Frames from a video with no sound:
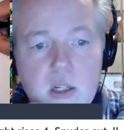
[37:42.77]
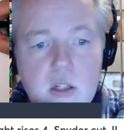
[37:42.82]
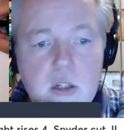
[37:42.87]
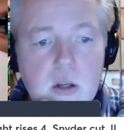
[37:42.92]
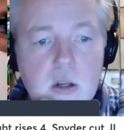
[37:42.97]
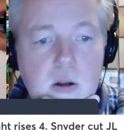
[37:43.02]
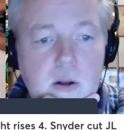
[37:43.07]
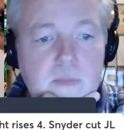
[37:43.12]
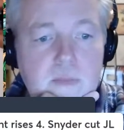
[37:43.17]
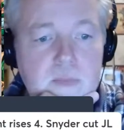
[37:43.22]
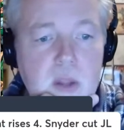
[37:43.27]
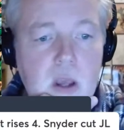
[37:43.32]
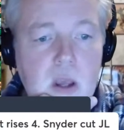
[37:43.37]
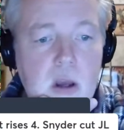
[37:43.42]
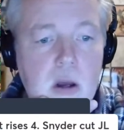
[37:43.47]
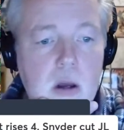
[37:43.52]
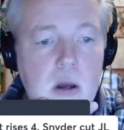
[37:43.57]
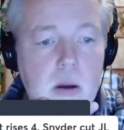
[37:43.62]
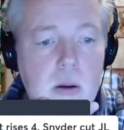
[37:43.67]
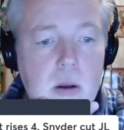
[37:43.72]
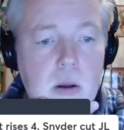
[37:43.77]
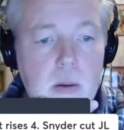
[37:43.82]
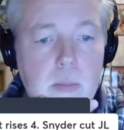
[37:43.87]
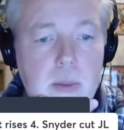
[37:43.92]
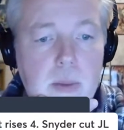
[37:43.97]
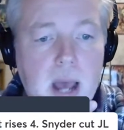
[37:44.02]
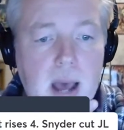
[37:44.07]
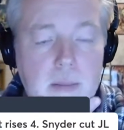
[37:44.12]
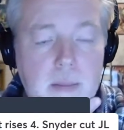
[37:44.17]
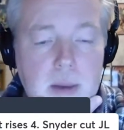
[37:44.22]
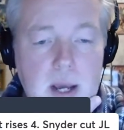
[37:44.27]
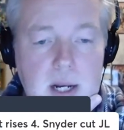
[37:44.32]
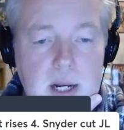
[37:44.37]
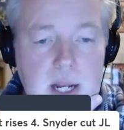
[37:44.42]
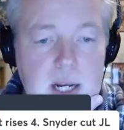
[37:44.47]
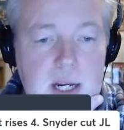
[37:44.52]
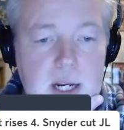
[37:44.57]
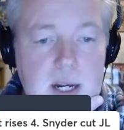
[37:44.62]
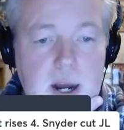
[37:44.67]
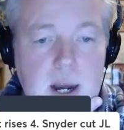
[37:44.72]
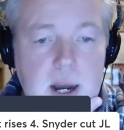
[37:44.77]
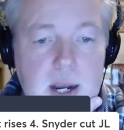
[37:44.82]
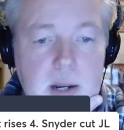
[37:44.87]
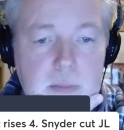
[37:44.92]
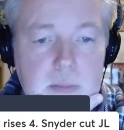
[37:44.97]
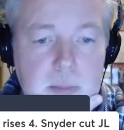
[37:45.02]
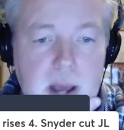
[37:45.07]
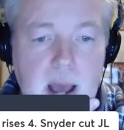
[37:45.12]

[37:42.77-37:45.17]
his Batman 89,